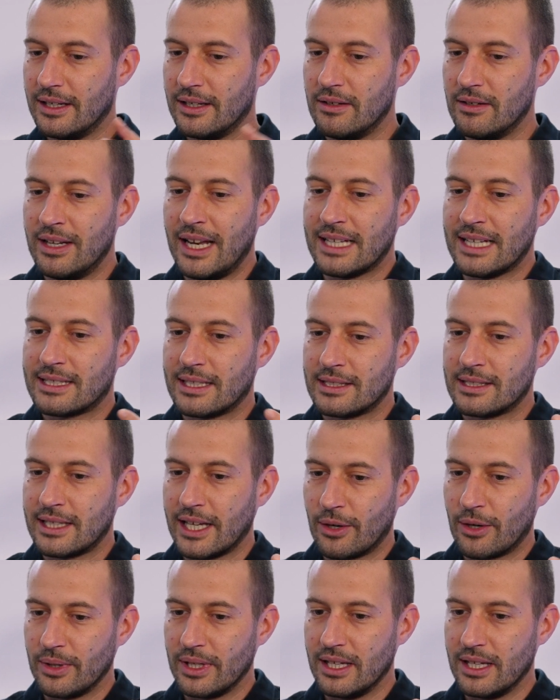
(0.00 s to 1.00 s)

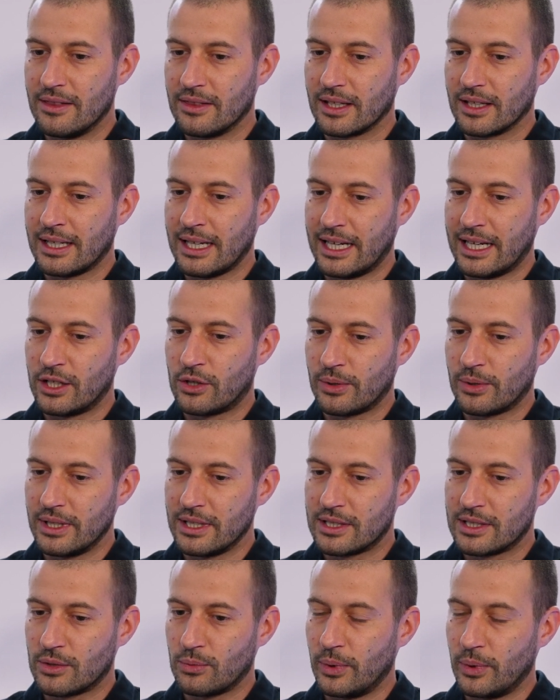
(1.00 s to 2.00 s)
necessary in the
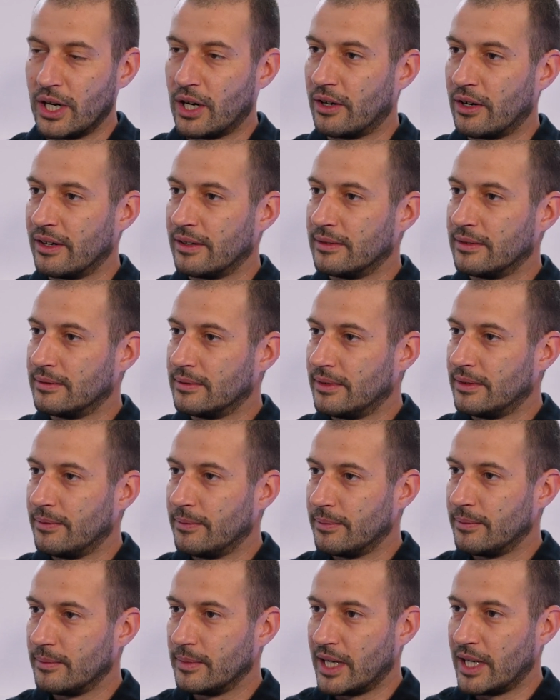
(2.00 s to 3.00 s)
countries we are
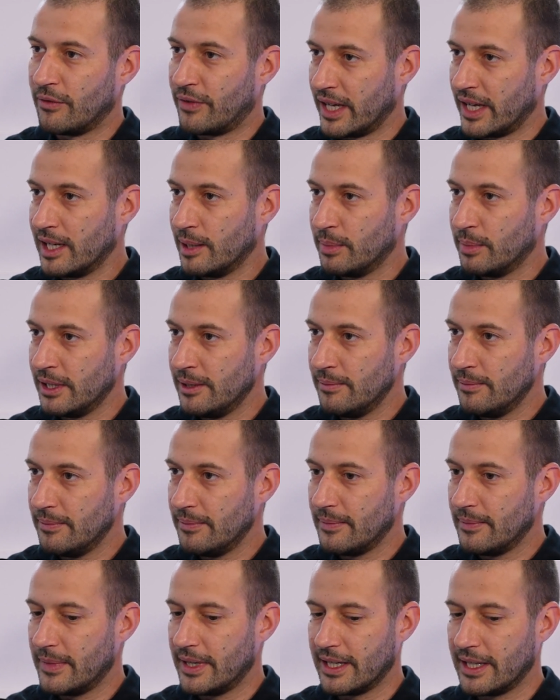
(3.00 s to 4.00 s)
available,
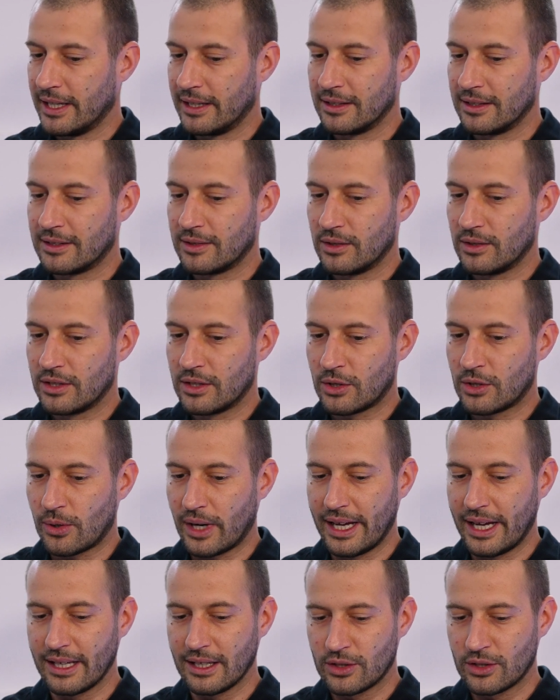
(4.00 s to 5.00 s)
and
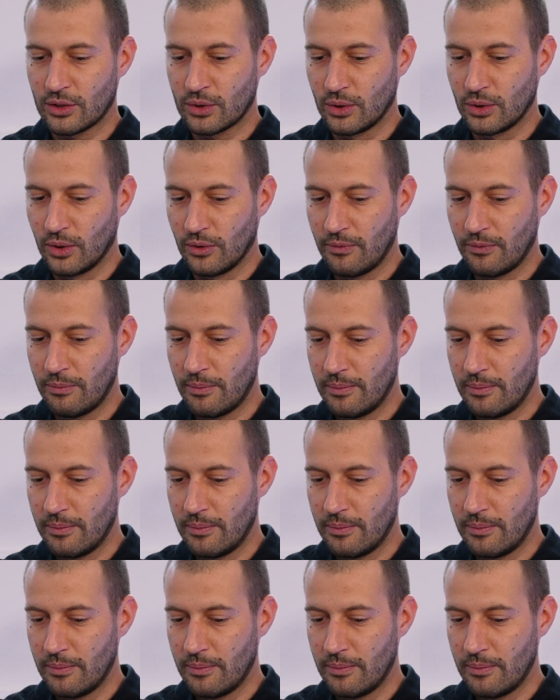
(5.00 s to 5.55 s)
trying to